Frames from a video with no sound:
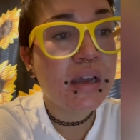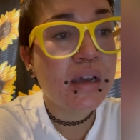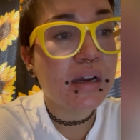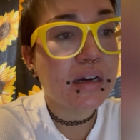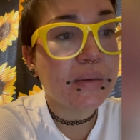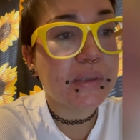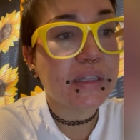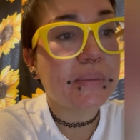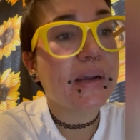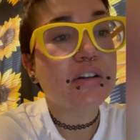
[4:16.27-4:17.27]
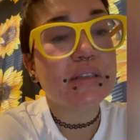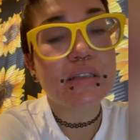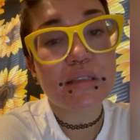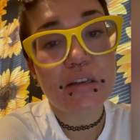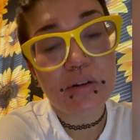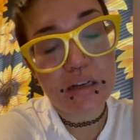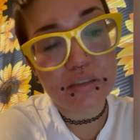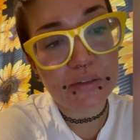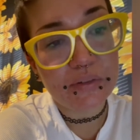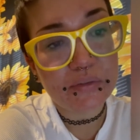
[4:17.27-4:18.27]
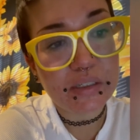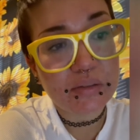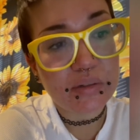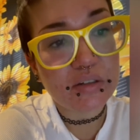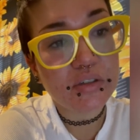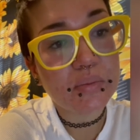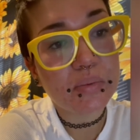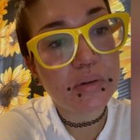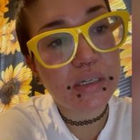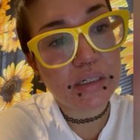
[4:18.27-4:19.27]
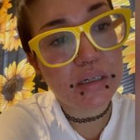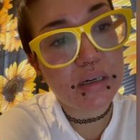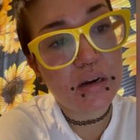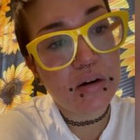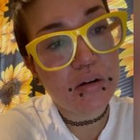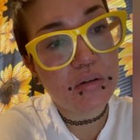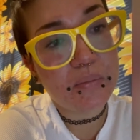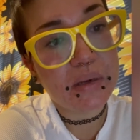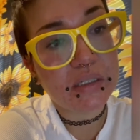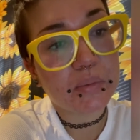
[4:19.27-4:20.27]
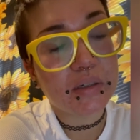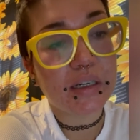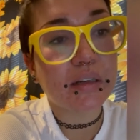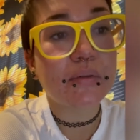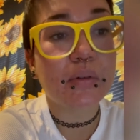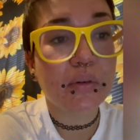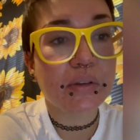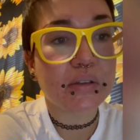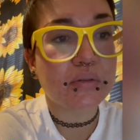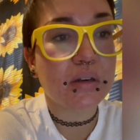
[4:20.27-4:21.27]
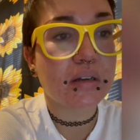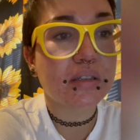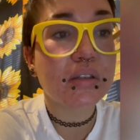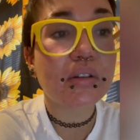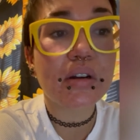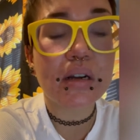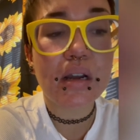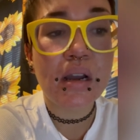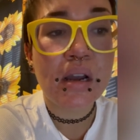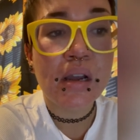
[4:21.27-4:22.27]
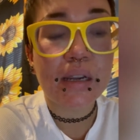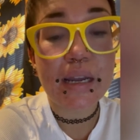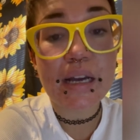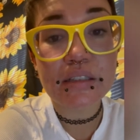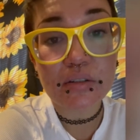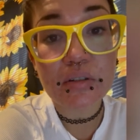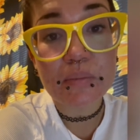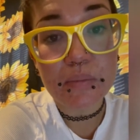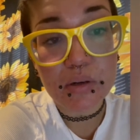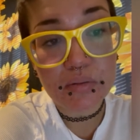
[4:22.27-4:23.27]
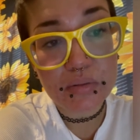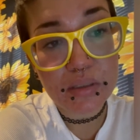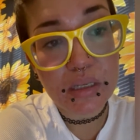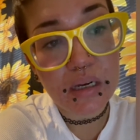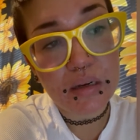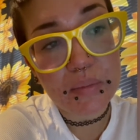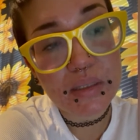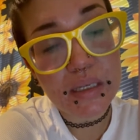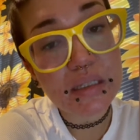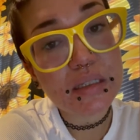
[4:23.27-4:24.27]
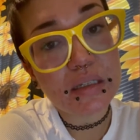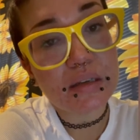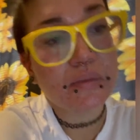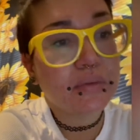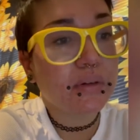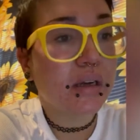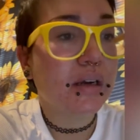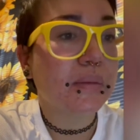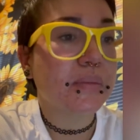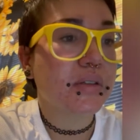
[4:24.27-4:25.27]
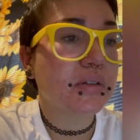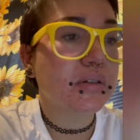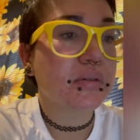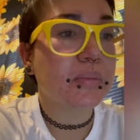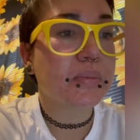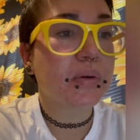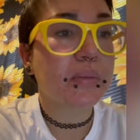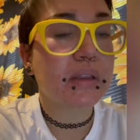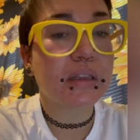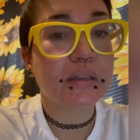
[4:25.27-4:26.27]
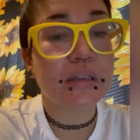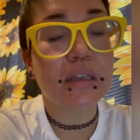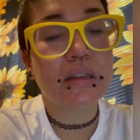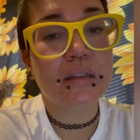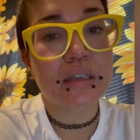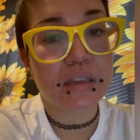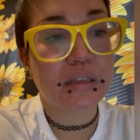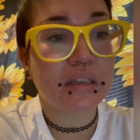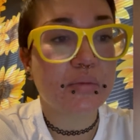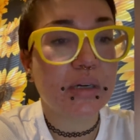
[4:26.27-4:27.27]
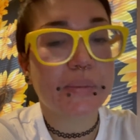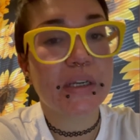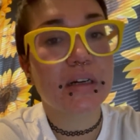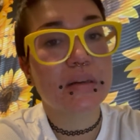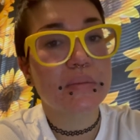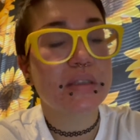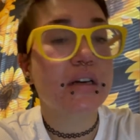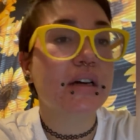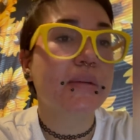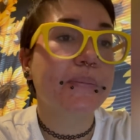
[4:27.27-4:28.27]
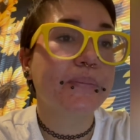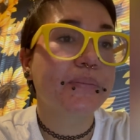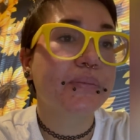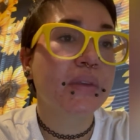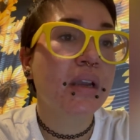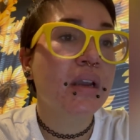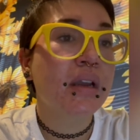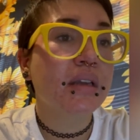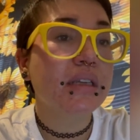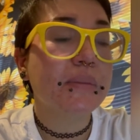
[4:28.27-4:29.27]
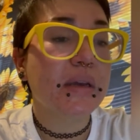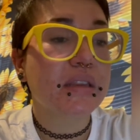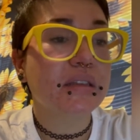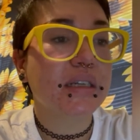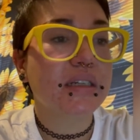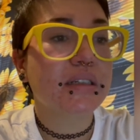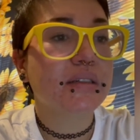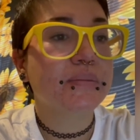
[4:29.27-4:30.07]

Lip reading: And then a mouse, their LD50 is around 2.0 mg per kg for this drug. So cats are the most sensitive to bromethylin when it becomes demethylated.